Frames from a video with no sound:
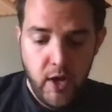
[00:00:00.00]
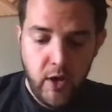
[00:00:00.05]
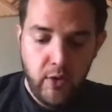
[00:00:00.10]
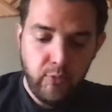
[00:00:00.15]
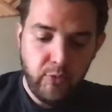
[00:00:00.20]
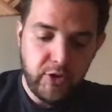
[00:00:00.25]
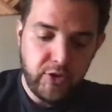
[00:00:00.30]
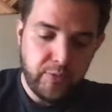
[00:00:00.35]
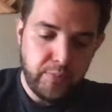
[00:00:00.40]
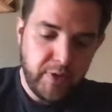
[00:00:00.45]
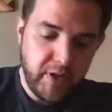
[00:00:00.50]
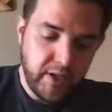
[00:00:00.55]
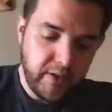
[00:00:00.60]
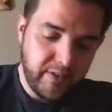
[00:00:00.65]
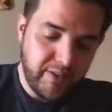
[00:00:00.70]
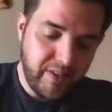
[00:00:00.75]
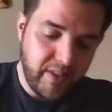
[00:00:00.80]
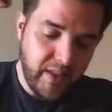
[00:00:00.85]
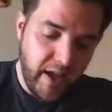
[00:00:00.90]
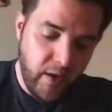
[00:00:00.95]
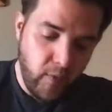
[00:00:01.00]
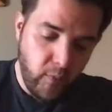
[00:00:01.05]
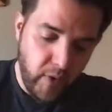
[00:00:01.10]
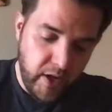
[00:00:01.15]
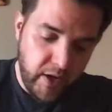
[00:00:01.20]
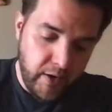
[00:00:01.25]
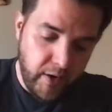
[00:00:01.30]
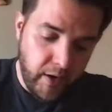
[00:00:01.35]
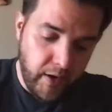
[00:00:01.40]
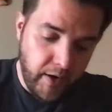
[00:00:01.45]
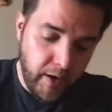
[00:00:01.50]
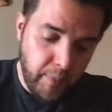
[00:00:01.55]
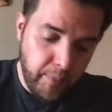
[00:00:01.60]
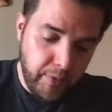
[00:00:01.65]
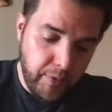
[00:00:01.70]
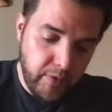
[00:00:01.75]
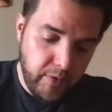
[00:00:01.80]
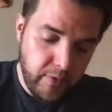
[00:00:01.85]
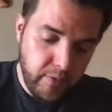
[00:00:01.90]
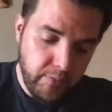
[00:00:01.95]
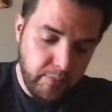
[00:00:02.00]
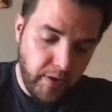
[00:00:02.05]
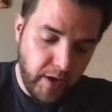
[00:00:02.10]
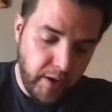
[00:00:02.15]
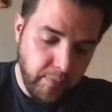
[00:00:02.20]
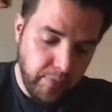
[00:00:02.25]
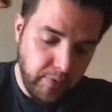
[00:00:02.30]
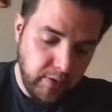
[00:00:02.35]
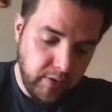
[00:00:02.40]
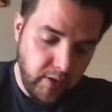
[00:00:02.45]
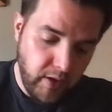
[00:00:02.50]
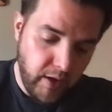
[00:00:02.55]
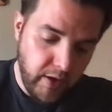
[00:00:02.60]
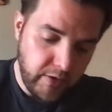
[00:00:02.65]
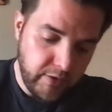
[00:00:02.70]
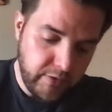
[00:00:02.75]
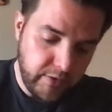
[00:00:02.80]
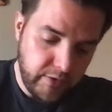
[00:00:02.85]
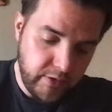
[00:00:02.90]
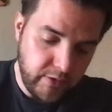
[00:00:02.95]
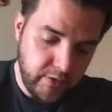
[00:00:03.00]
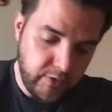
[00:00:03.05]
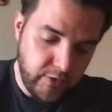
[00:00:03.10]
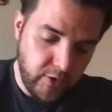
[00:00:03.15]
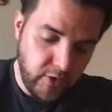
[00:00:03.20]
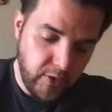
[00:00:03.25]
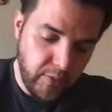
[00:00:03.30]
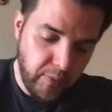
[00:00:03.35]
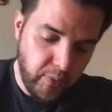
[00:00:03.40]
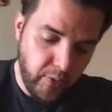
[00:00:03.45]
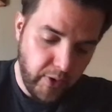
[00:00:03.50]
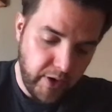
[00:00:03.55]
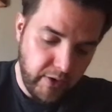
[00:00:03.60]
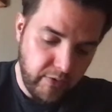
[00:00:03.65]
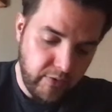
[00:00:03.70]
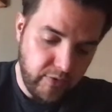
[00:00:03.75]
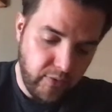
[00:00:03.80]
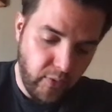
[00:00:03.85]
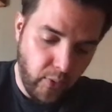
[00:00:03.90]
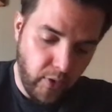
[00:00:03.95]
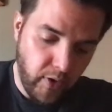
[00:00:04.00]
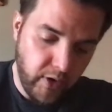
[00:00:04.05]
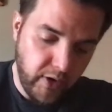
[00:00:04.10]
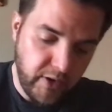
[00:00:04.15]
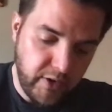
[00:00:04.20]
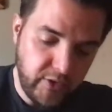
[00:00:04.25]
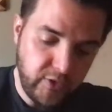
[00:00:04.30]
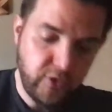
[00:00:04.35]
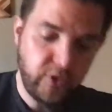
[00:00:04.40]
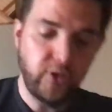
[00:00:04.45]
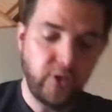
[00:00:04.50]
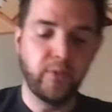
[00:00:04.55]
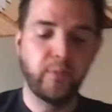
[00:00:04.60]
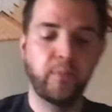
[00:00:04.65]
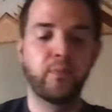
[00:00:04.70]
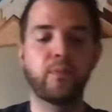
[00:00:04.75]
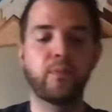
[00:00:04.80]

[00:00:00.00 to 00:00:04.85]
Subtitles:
which means they went up by plus 0.42,